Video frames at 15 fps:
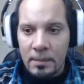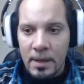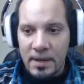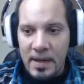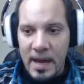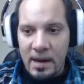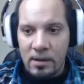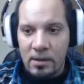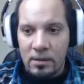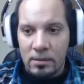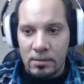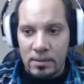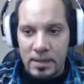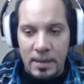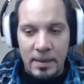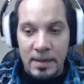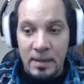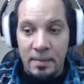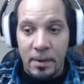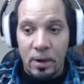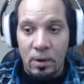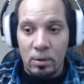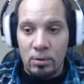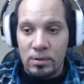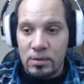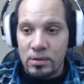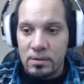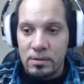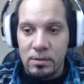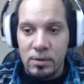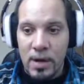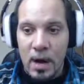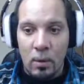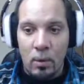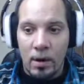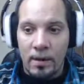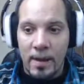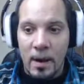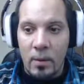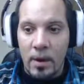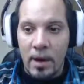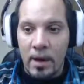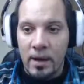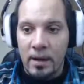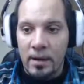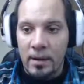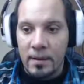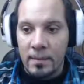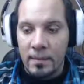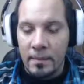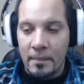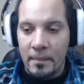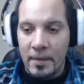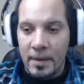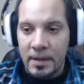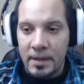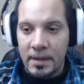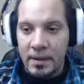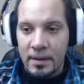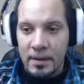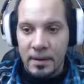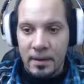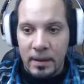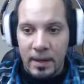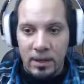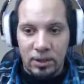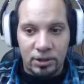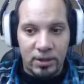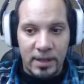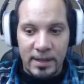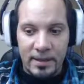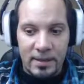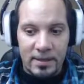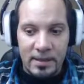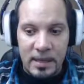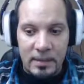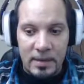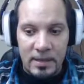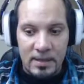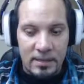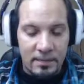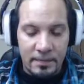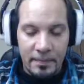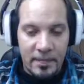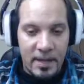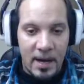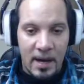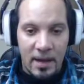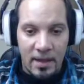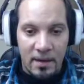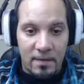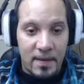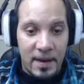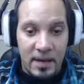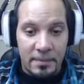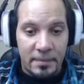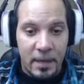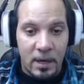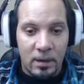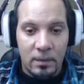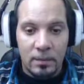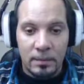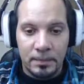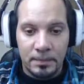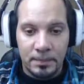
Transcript: But the arrows, I mean the bows, do not work that way. It's straight, just give me the Phantom bow.